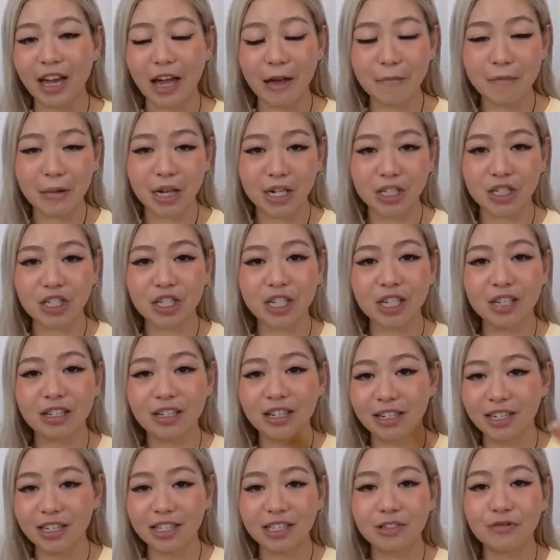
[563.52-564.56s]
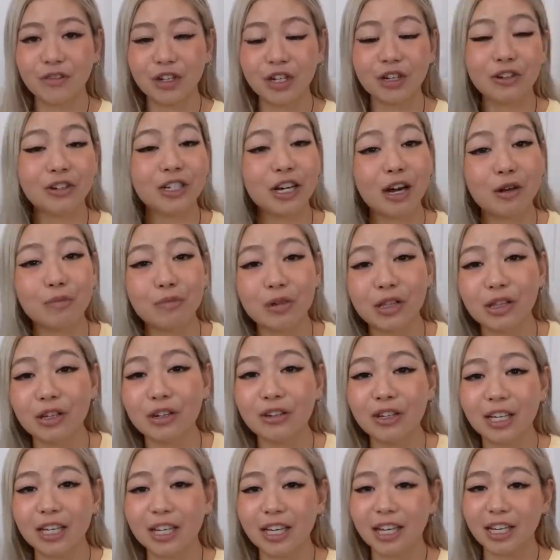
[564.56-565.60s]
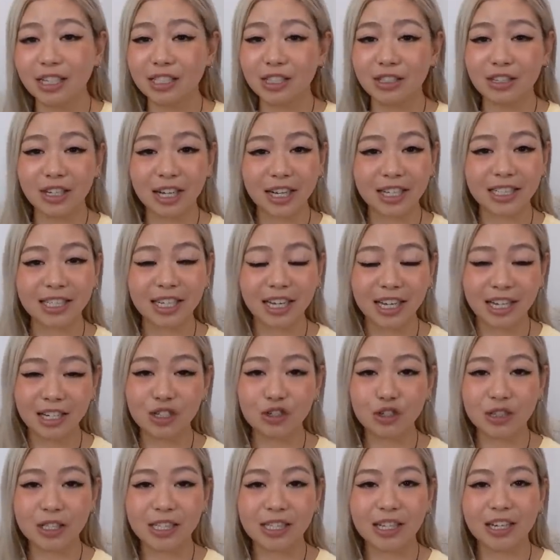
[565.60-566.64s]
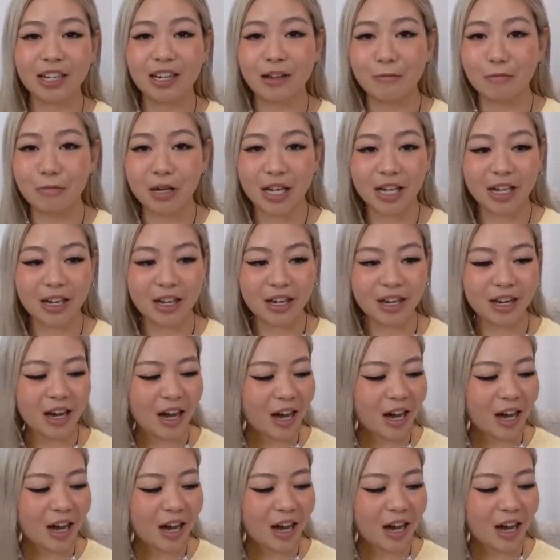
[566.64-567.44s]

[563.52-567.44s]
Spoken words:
that I mentioned in this video down below in case you guys are interested in picking it